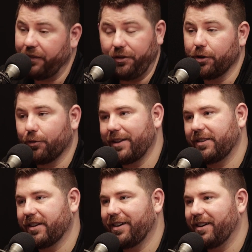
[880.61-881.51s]
If you can rent
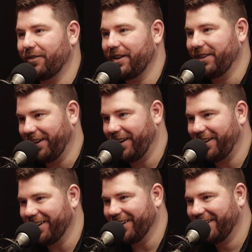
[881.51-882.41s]
the car,
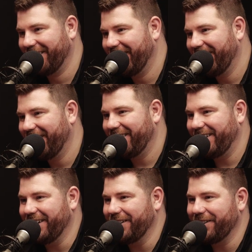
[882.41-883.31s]

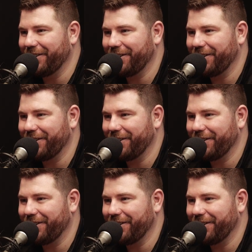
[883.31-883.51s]
go